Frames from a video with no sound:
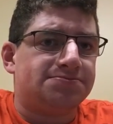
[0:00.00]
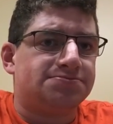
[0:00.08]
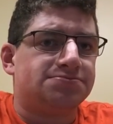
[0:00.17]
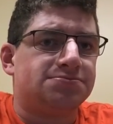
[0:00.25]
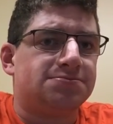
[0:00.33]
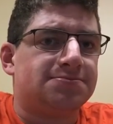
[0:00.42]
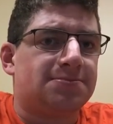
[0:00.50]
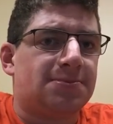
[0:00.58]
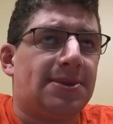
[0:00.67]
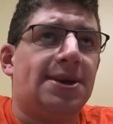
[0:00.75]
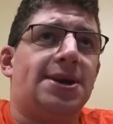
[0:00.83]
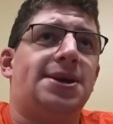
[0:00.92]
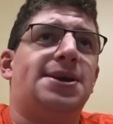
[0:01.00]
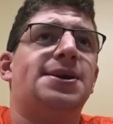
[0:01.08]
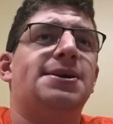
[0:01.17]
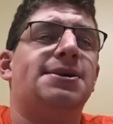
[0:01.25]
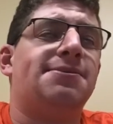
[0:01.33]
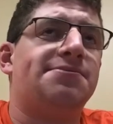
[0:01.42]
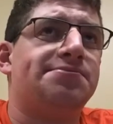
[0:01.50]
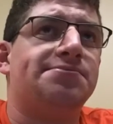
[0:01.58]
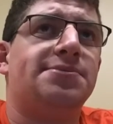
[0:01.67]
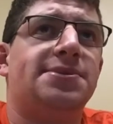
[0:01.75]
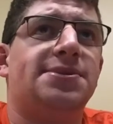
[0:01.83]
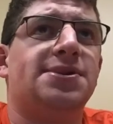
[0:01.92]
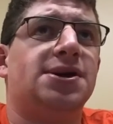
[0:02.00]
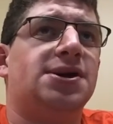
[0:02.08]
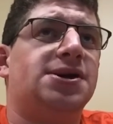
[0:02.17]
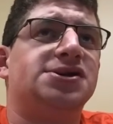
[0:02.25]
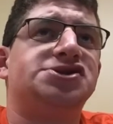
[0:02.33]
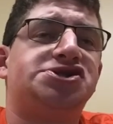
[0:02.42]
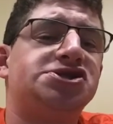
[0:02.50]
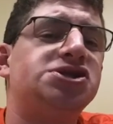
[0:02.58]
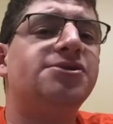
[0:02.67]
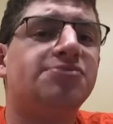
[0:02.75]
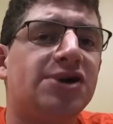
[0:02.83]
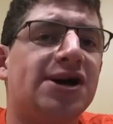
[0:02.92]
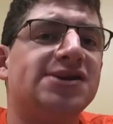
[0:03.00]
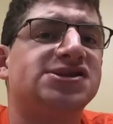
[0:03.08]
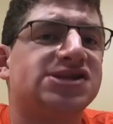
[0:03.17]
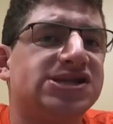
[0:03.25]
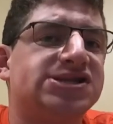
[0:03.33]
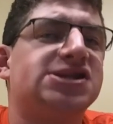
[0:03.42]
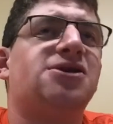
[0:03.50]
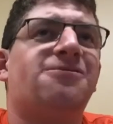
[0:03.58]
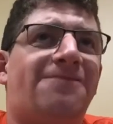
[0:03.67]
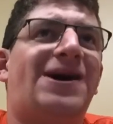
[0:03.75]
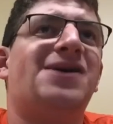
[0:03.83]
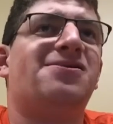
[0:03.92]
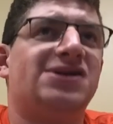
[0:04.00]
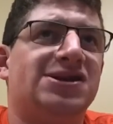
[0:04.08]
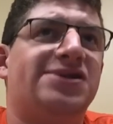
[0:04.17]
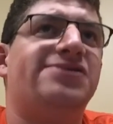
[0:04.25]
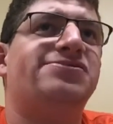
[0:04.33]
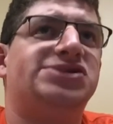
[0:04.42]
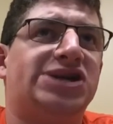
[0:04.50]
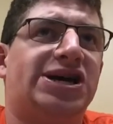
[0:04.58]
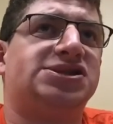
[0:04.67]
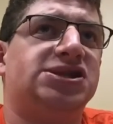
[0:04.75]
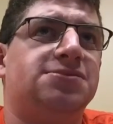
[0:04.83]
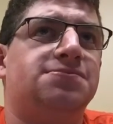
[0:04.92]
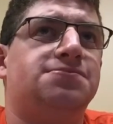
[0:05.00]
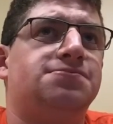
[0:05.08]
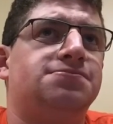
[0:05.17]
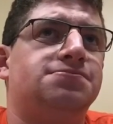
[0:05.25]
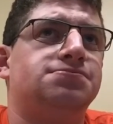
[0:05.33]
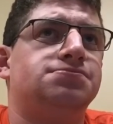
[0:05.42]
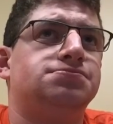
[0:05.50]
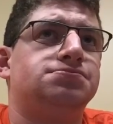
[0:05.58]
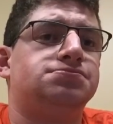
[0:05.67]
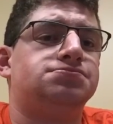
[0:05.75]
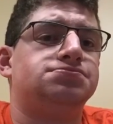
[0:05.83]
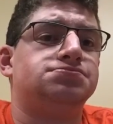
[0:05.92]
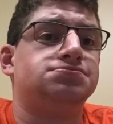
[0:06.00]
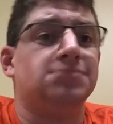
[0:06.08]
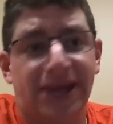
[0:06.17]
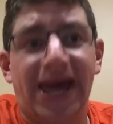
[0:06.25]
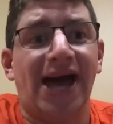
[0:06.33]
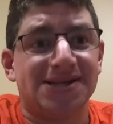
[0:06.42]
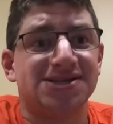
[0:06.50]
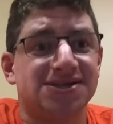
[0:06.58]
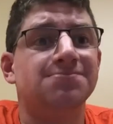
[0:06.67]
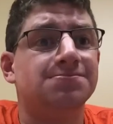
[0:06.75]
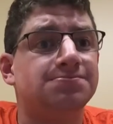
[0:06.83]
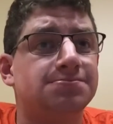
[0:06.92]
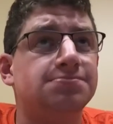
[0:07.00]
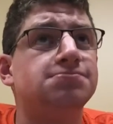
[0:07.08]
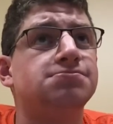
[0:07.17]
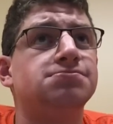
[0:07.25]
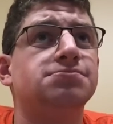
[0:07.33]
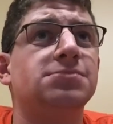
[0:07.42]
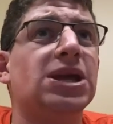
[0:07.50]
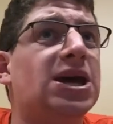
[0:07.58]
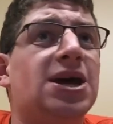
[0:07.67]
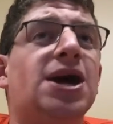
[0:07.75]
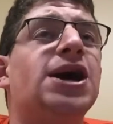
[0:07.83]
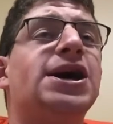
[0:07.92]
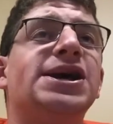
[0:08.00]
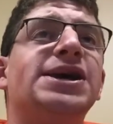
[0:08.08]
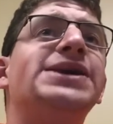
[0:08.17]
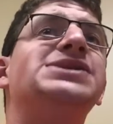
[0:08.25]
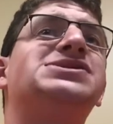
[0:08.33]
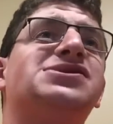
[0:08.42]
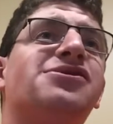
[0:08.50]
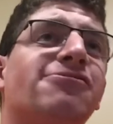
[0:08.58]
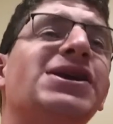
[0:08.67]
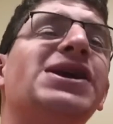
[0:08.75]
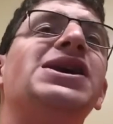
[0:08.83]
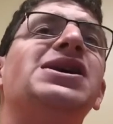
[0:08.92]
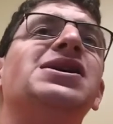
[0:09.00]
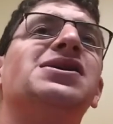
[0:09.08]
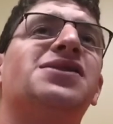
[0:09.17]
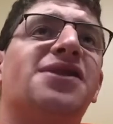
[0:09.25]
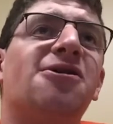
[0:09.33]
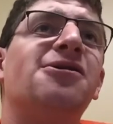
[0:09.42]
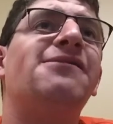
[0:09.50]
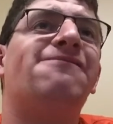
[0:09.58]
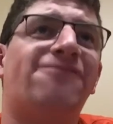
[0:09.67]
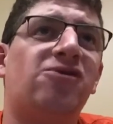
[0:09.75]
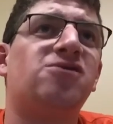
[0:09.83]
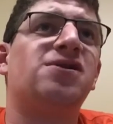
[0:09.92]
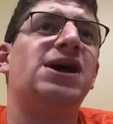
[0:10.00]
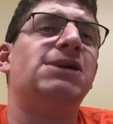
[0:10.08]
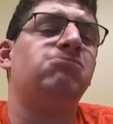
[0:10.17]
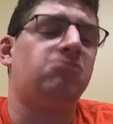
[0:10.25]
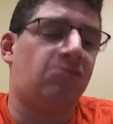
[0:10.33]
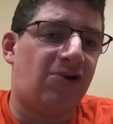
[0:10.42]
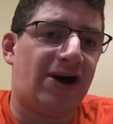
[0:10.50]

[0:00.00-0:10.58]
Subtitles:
Should the Browns consider firing Hugh Jackson? Yes. He's 3-34-1. Why is he still the head coach?